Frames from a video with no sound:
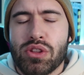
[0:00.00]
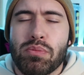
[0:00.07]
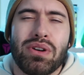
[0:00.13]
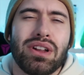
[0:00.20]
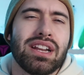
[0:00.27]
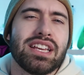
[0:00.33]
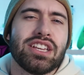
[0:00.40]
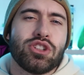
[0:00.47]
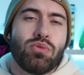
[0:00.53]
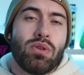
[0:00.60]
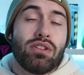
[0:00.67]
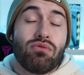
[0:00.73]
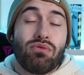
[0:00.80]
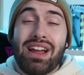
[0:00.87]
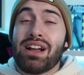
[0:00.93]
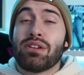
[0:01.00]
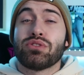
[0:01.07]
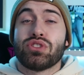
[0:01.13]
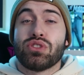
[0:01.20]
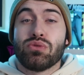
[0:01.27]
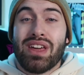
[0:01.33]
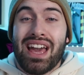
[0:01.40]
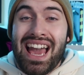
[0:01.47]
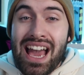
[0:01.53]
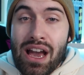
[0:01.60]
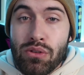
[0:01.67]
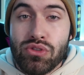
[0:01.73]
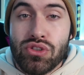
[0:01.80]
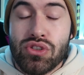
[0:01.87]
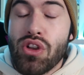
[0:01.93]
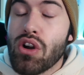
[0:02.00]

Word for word: The police went round to the house,